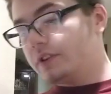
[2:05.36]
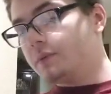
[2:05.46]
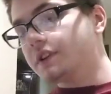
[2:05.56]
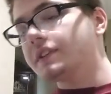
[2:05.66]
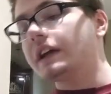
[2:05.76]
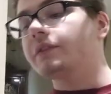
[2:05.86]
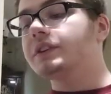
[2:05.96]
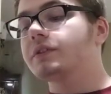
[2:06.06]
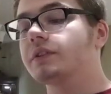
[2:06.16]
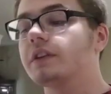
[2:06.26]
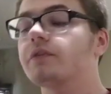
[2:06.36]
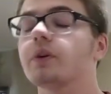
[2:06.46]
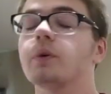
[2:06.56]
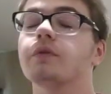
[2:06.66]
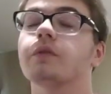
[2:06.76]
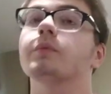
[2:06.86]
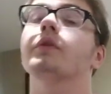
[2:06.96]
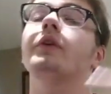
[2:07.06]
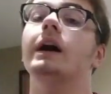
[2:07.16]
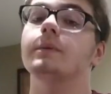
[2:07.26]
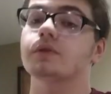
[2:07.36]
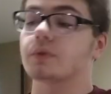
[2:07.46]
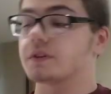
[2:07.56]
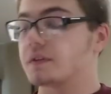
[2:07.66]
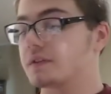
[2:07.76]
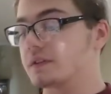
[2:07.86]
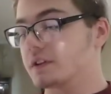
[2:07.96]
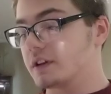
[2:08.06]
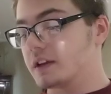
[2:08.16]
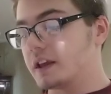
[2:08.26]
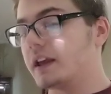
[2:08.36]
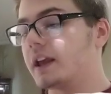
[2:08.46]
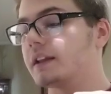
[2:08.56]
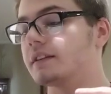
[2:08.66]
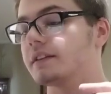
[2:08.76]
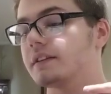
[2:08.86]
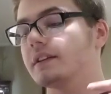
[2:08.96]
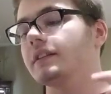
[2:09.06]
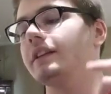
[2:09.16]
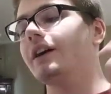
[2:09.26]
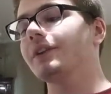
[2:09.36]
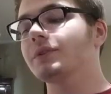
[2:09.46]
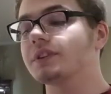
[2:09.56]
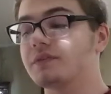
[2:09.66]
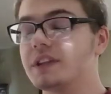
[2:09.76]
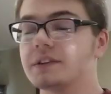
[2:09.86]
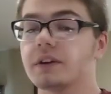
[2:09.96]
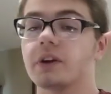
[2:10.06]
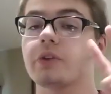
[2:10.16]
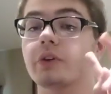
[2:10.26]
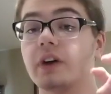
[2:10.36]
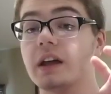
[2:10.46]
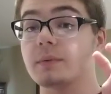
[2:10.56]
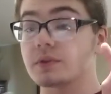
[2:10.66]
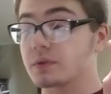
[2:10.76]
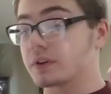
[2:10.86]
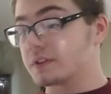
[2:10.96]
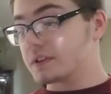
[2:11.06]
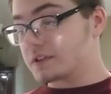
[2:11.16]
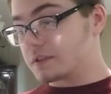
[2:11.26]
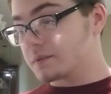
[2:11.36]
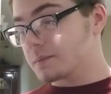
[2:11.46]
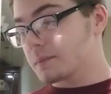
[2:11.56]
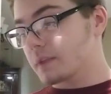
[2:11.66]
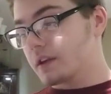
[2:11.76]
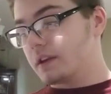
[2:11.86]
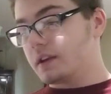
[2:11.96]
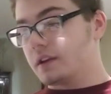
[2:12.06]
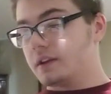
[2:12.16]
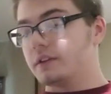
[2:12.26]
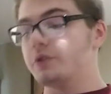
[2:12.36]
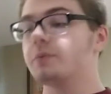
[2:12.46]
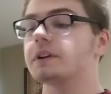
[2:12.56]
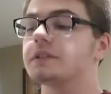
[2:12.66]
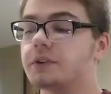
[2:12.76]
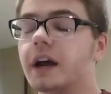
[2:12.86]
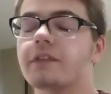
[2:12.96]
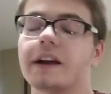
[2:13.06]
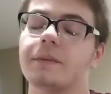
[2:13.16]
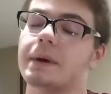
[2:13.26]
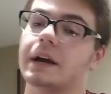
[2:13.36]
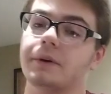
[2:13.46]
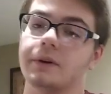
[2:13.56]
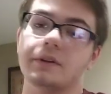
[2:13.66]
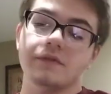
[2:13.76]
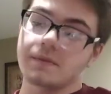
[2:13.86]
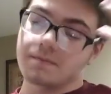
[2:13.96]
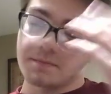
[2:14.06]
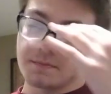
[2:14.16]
you want to find research info from reliable sources, and the authors of these reliable sources, you got to find the background of them,